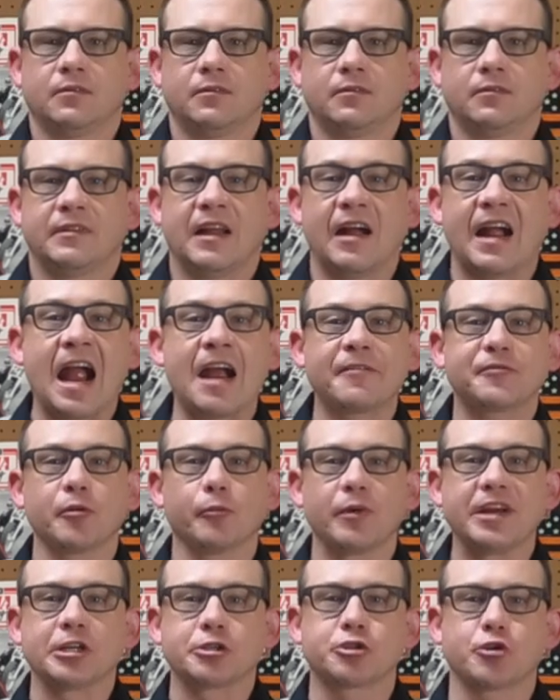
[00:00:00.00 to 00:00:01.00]
Now, after
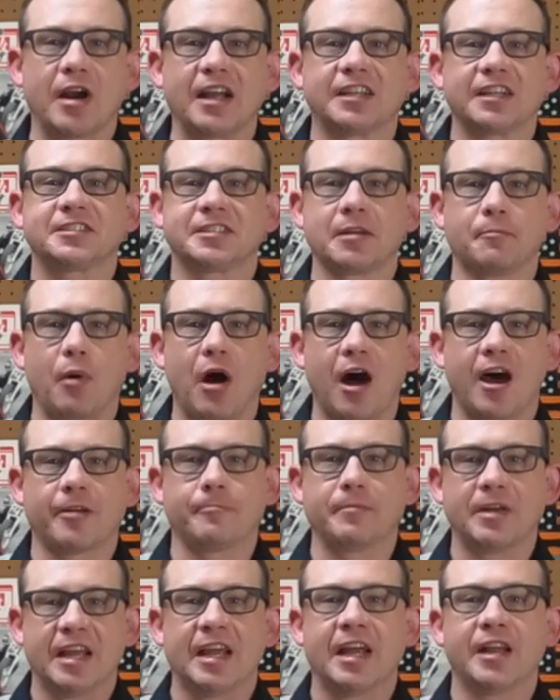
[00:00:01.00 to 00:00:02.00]
we address the
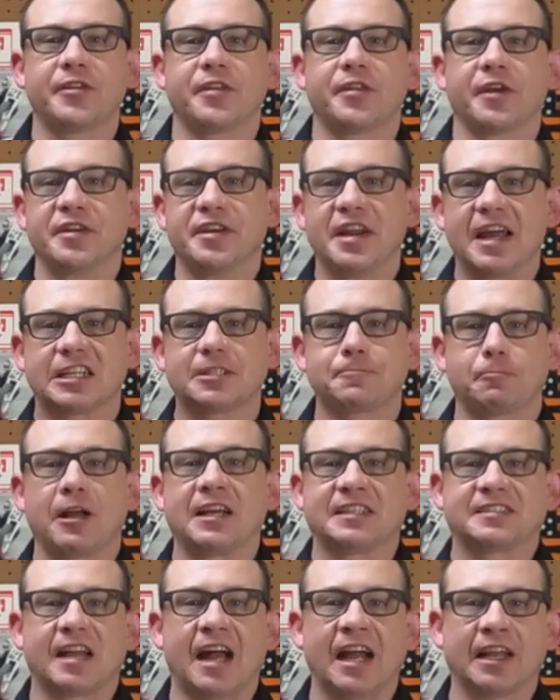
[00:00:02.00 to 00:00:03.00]
bottom end, the next
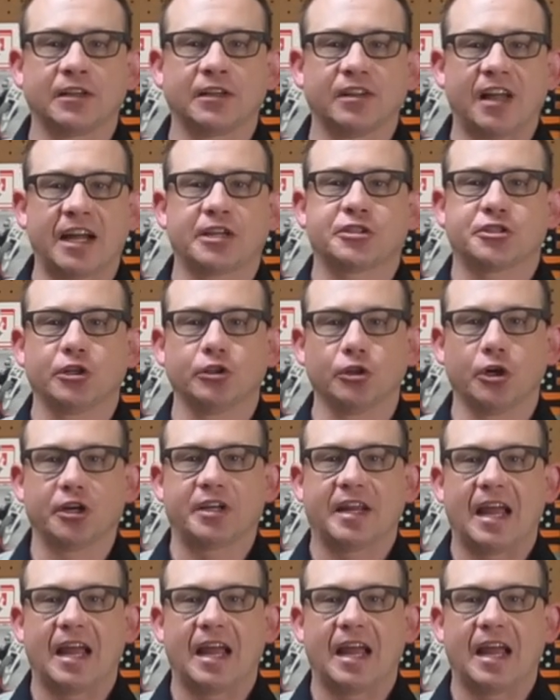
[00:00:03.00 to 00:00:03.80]
place I like to look